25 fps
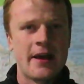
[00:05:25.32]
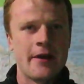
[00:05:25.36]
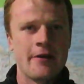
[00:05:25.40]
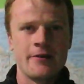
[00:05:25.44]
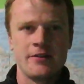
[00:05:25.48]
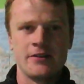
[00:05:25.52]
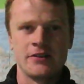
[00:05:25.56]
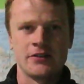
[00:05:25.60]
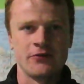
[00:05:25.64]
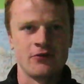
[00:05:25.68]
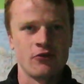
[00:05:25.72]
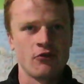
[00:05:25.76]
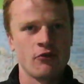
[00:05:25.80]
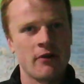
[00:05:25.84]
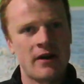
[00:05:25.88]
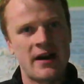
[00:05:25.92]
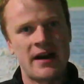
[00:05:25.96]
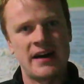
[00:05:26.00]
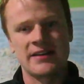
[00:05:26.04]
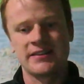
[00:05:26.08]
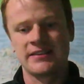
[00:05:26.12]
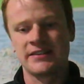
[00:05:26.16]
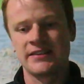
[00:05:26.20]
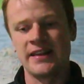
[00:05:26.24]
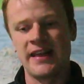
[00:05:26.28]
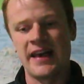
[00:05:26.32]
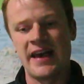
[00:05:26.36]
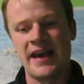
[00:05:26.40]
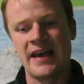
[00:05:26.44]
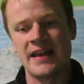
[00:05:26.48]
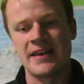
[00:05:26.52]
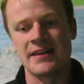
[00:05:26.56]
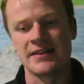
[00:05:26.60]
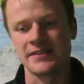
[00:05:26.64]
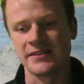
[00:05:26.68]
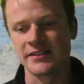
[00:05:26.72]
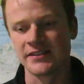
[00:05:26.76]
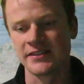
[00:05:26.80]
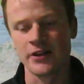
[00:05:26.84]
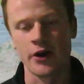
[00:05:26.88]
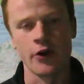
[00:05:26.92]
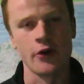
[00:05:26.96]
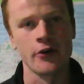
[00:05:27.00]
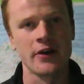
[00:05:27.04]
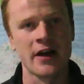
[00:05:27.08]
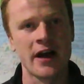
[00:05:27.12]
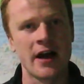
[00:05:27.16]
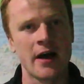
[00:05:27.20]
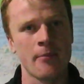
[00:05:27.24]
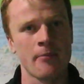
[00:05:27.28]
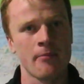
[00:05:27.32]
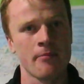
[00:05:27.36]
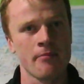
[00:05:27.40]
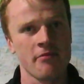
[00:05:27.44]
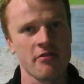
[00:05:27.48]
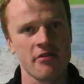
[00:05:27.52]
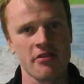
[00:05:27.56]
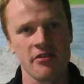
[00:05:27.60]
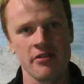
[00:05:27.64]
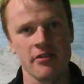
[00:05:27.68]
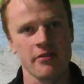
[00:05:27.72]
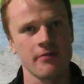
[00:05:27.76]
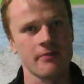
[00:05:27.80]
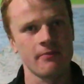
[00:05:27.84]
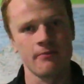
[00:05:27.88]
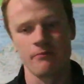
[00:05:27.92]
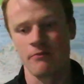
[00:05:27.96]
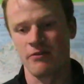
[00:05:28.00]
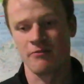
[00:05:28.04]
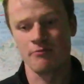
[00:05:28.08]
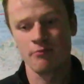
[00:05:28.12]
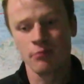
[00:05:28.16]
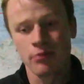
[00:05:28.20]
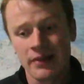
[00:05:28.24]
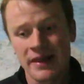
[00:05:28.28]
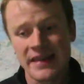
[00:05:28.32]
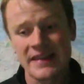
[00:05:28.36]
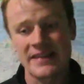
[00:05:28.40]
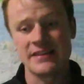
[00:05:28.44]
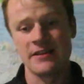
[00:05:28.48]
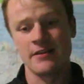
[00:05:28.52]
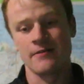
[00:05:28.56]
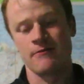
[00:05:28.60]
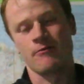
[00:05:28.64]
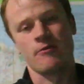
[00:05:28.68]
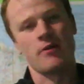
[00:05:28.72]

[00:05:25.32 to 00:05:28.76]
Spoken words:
areas of grassland and snow gums with plenty of